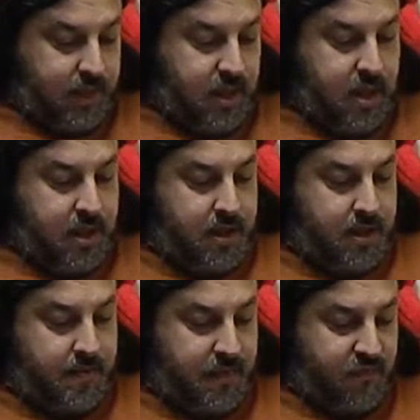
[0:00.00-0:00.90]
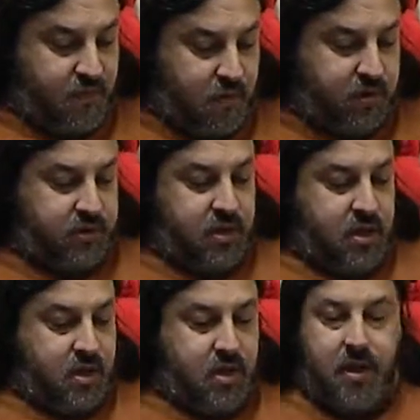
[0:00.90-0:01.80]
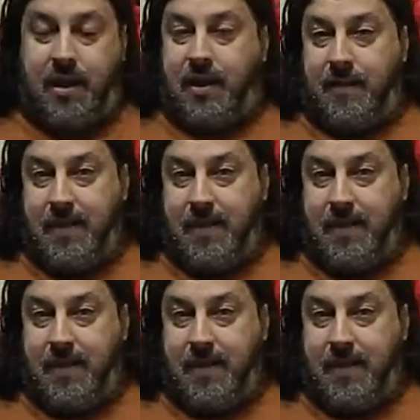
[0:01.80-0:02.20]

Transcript: Um, of course, Uh,